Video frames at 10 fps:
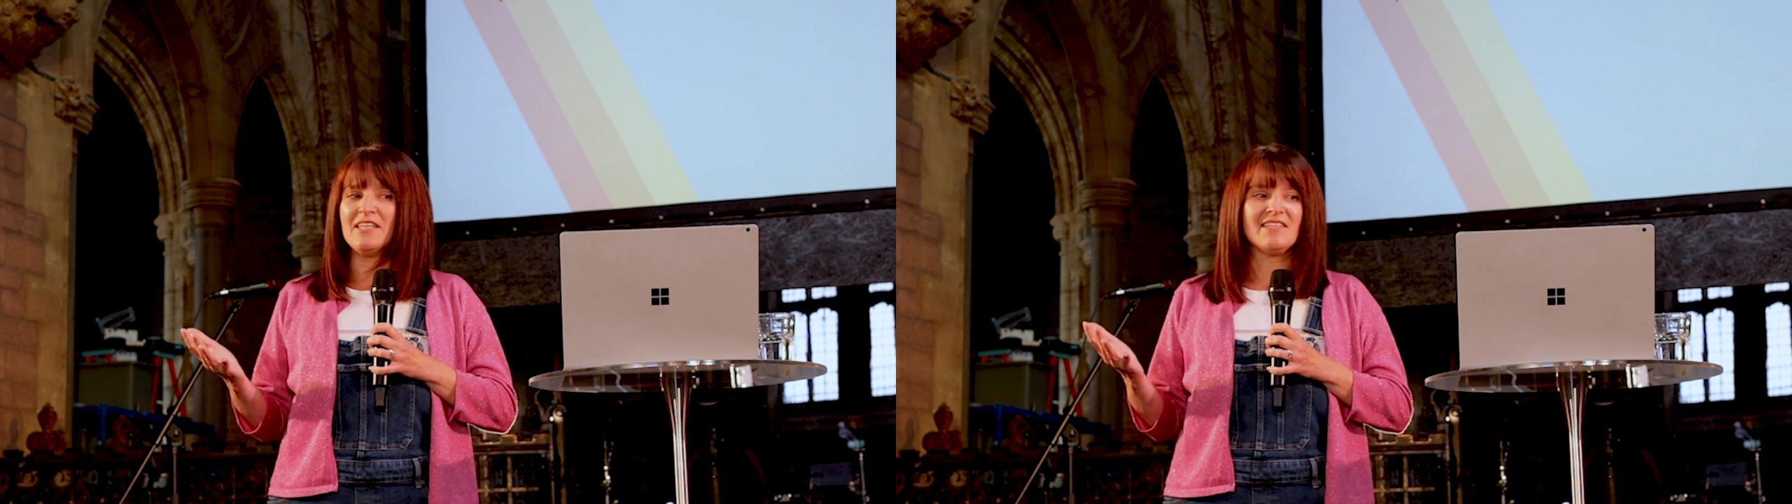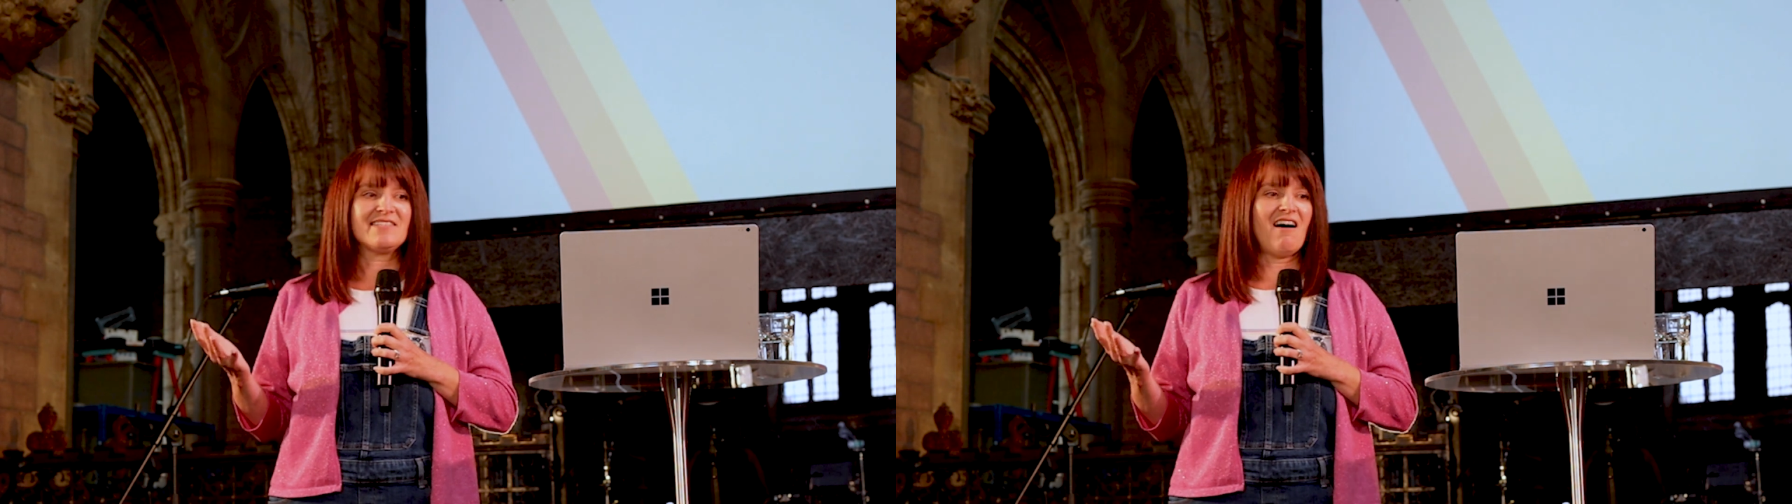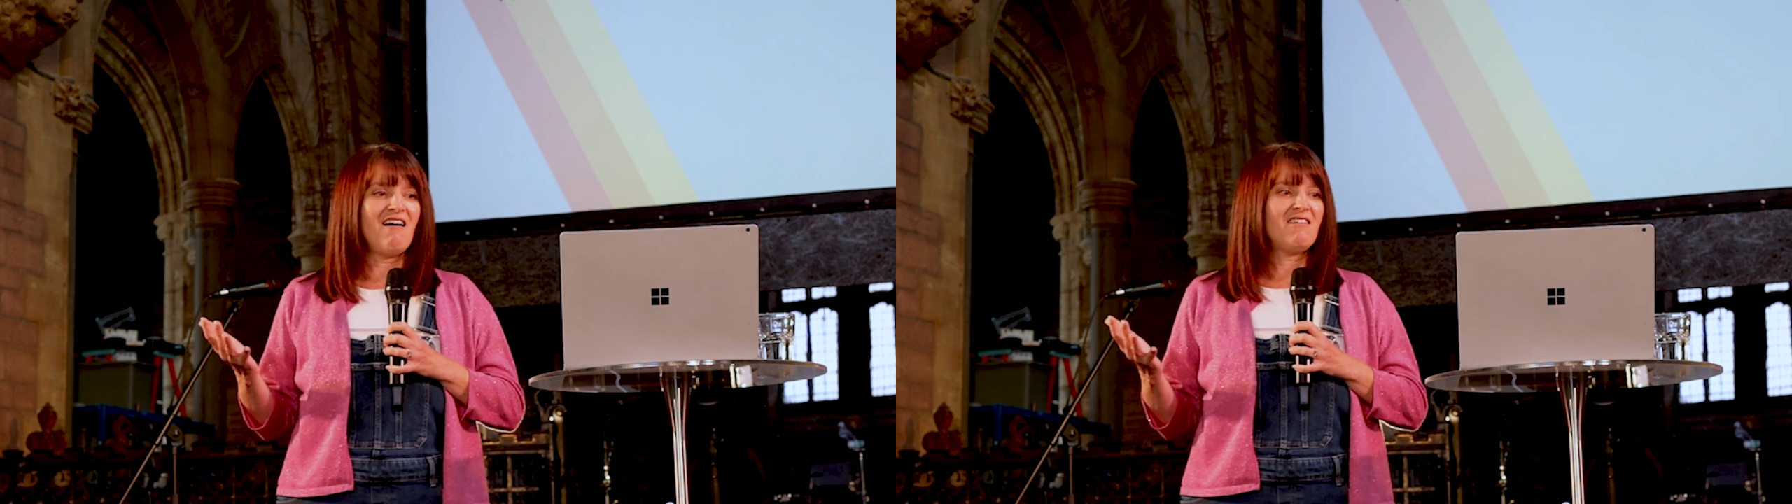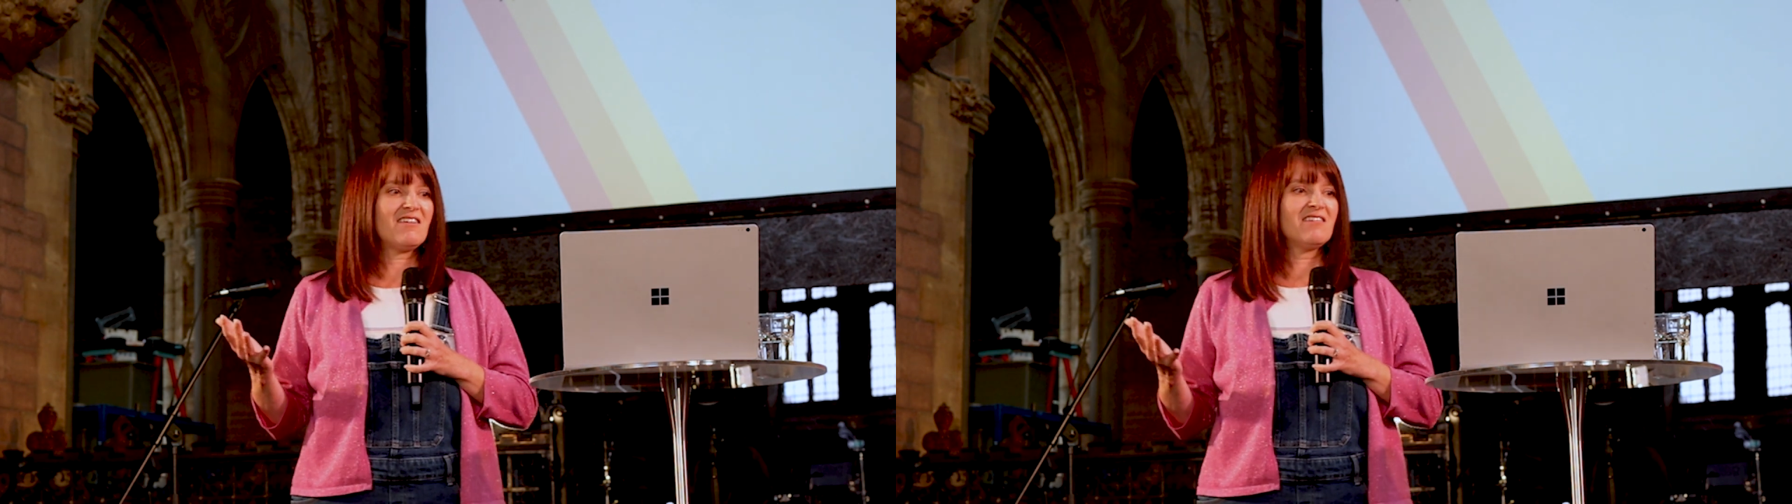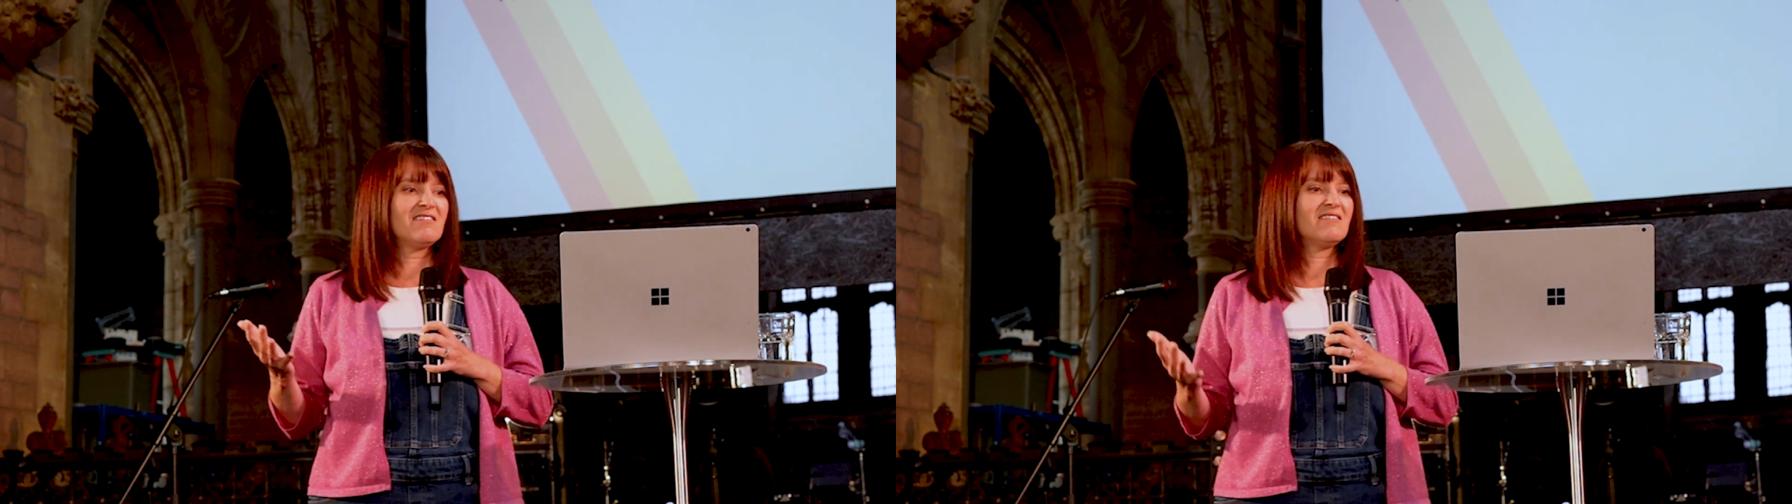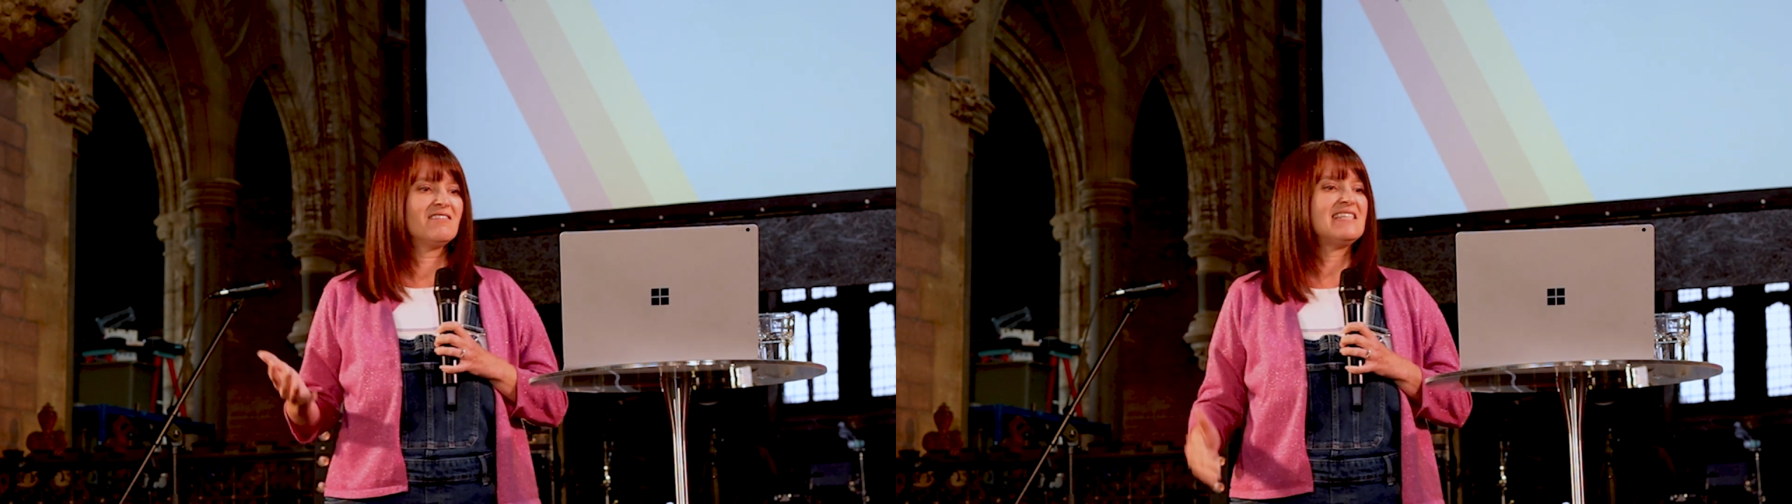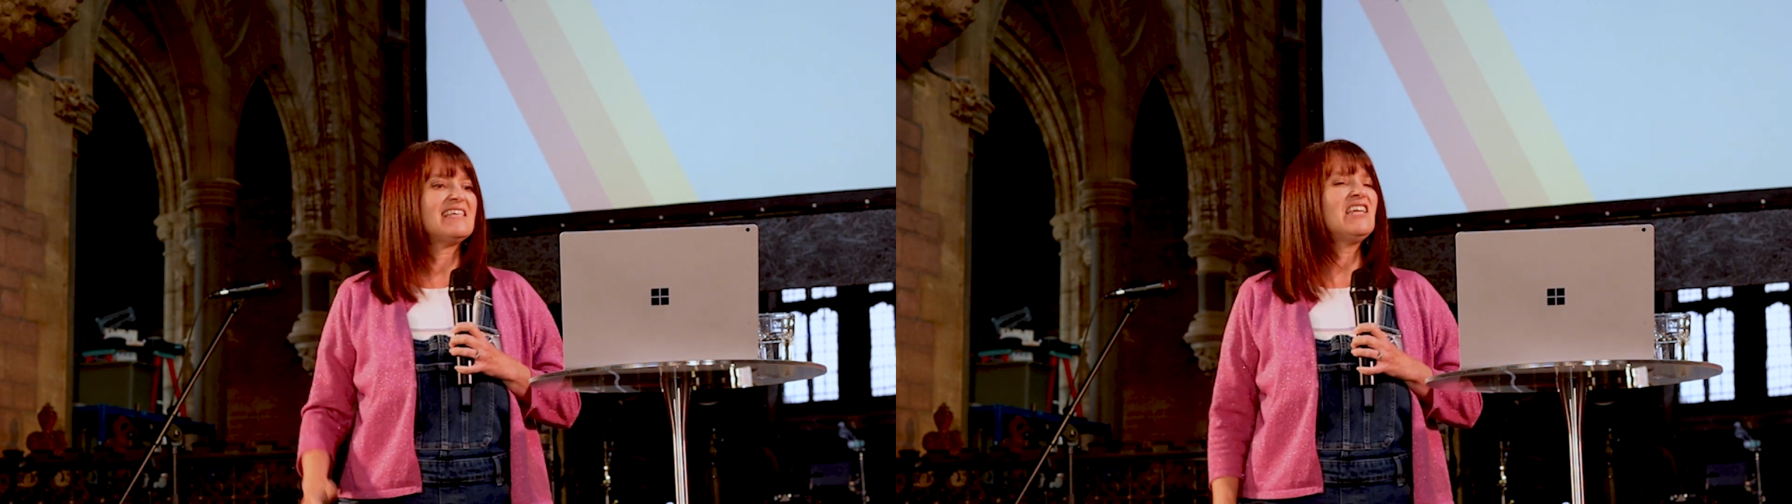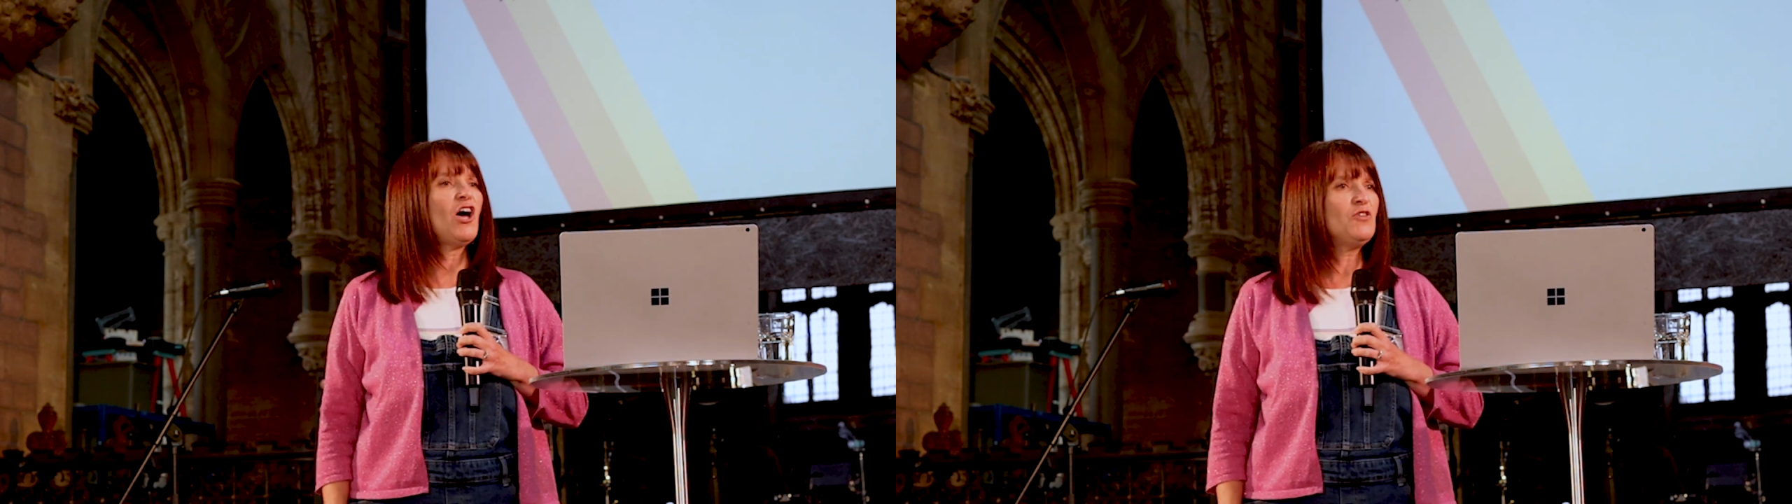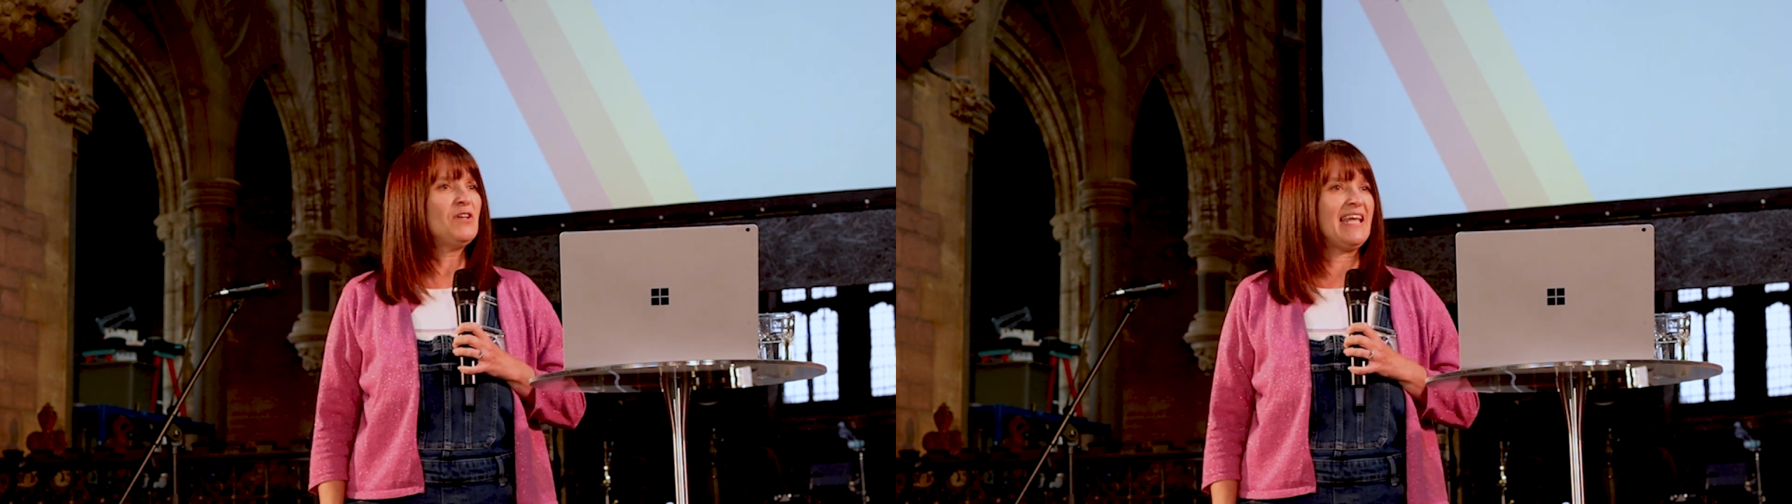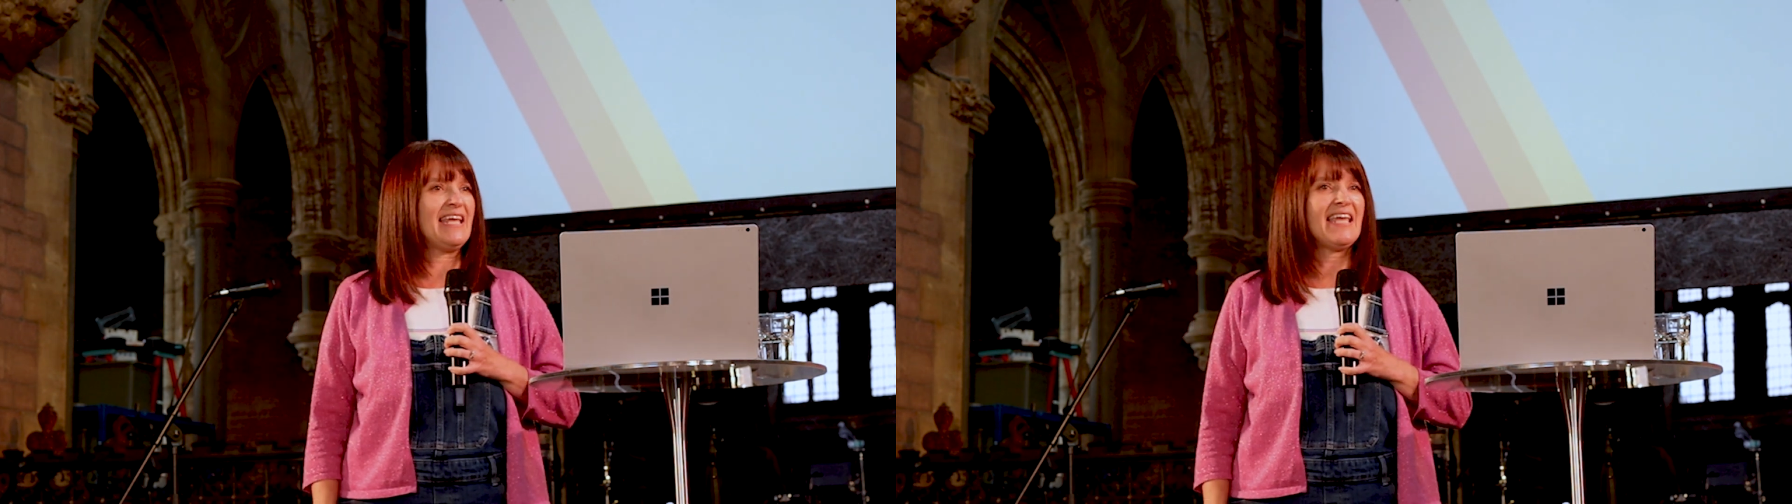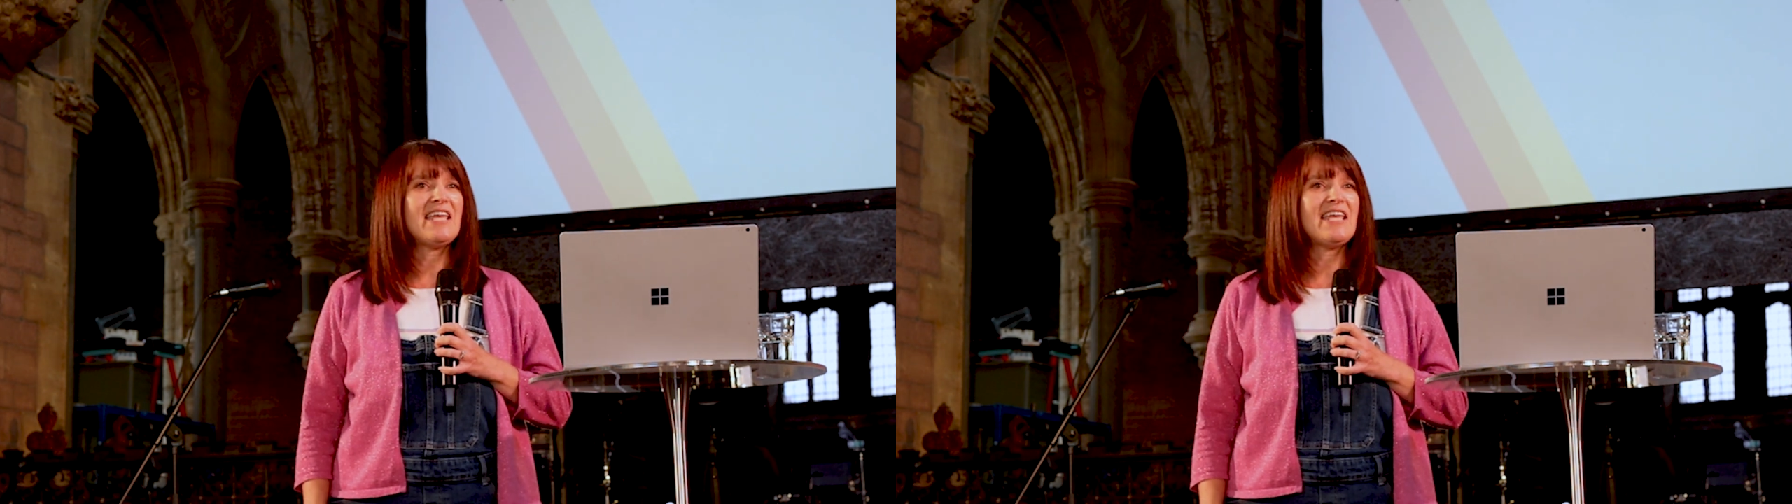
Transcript: in the dark is a lonely,